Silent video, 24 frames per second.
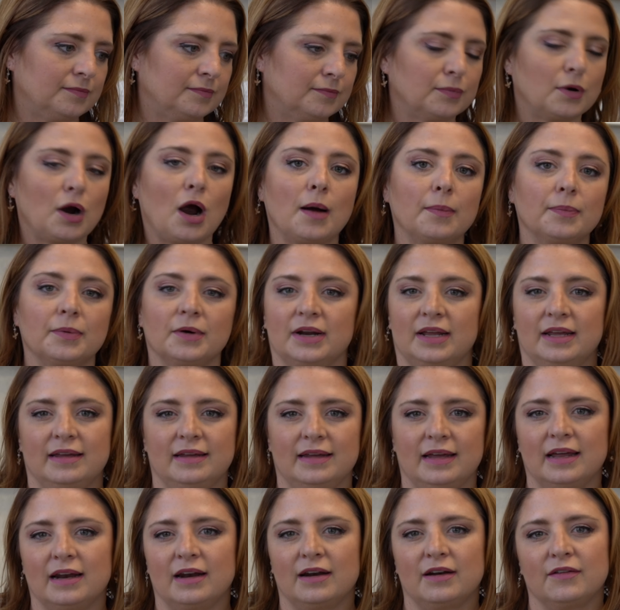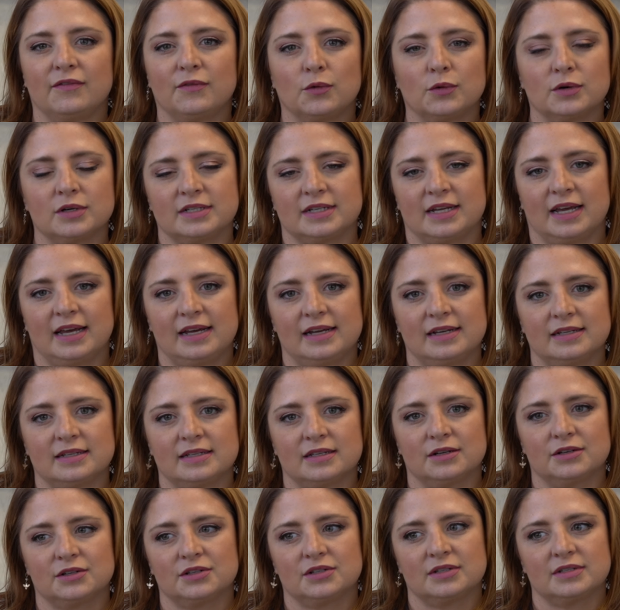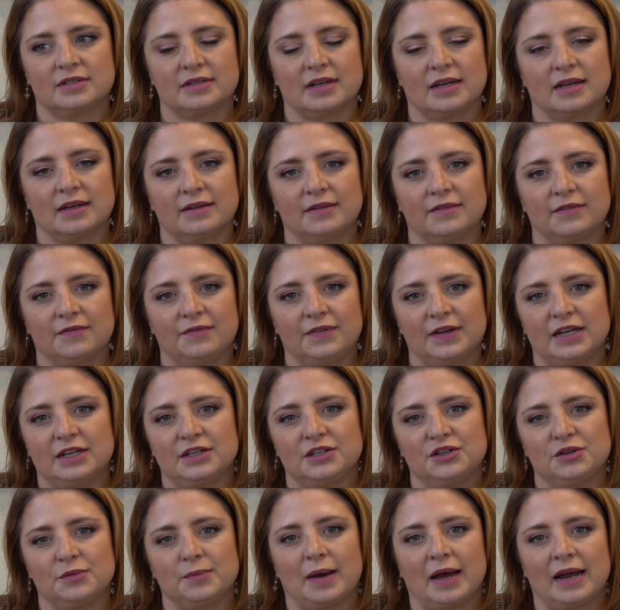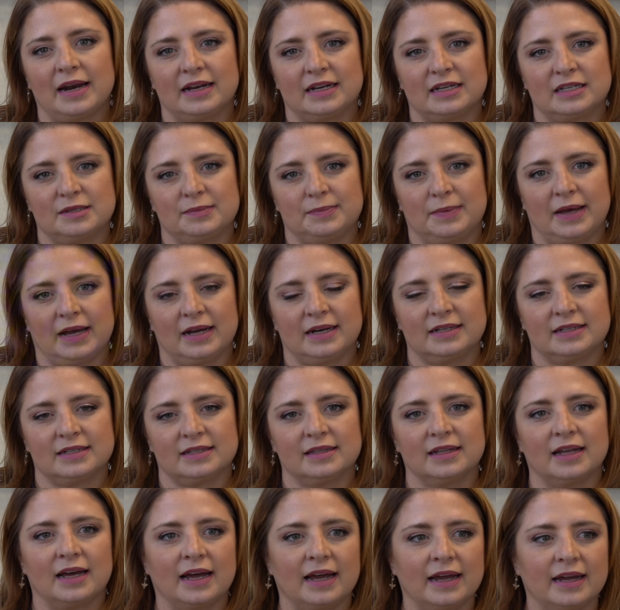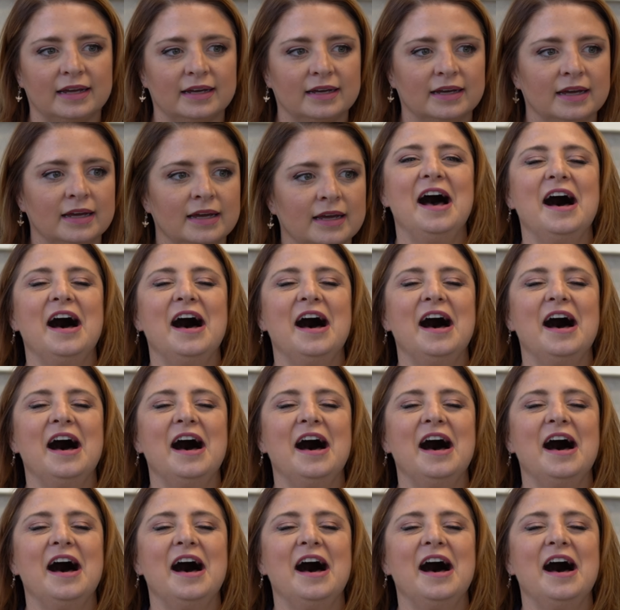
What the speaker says: property in a divorce case, there's fees you might expect, like